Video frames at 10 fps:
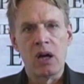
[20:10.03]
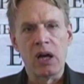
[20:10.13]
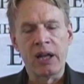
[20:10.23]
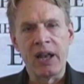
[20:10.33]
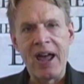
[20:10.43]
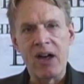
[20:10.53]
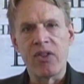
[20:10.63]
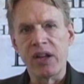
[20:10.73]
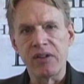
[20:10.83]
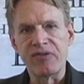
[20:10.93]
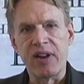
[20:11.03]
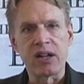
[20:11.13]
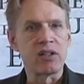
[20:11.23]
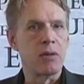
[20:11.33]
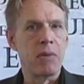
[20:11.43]
and how they
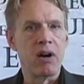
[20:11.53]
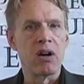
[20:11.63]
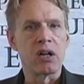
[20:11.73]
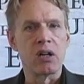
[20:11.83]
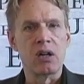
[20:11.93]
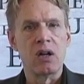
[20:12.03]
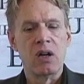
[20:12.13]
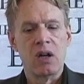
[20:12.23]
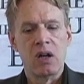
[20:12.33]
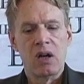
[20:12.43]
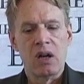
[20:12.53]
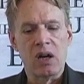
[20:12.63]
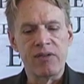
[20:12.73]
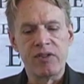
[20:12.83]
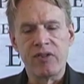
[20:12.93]
affect America,
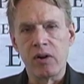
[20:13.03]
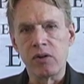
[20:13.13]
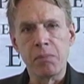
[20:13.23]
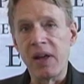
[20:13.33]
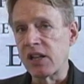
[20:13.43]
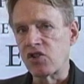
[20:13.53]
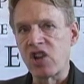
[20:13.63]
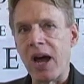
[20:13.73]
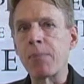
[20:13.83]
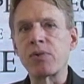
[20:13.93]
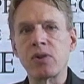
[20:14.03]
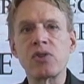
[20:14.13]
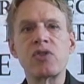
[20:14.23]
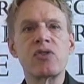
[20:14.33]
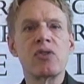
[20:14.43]
I've devoted many
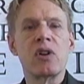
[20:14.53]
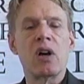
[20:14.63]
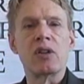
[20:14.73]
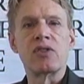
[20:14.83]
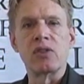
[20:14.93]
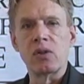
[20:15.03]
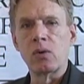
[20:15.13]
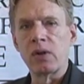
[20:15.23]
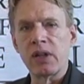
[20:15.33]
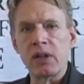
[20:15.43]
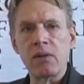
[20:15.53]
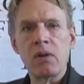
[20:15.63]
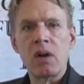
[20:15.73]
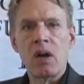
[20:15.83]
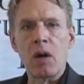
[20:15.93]
chapters to in
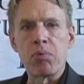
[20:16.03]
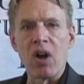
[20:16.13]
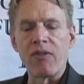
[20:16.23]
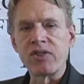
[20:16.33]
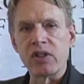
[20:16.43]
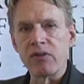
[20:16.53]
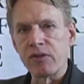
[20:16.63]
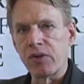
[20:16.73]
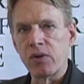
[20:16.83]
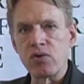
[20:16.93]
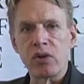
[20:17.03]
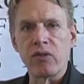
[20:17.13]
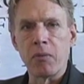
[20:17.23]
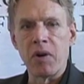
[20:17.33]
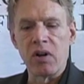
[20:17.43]
A Prophecy of the Future
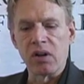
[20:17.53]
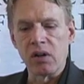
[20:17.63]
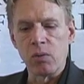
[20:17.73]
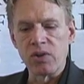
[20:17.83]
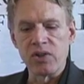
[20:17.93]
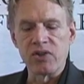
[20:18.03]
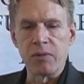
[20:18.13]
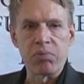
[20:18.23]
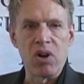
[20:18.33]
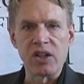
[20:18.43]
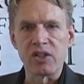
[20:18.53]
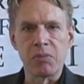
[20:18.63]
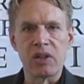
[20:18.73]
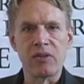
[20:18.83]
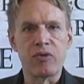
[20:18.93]
of America, which is
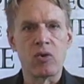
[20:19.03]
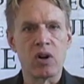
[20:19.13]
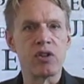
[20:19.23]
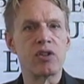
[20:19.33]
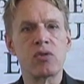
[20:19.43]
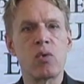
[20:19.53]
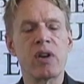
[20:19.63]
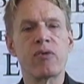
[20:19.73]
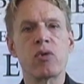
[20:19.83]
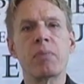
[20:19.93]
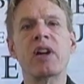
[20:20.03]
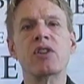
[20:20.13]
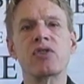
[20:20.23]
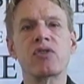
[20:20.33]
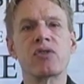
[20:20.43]
approximately 424
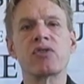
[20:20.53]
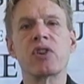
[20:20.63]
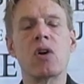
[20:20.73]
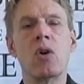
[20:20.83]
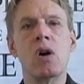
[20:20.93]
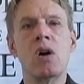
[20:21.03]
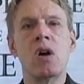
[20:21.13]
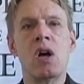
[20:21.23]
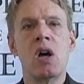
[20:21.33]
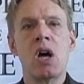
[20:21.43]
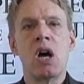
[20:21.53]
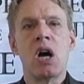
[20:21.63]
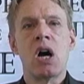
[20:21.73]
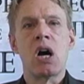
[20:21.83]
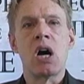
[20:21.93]
pages or so.
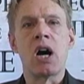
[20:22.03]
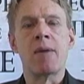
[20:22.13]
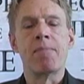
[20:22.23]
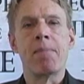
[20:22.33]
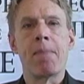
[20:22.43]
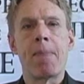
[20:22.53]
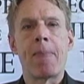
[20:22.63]
That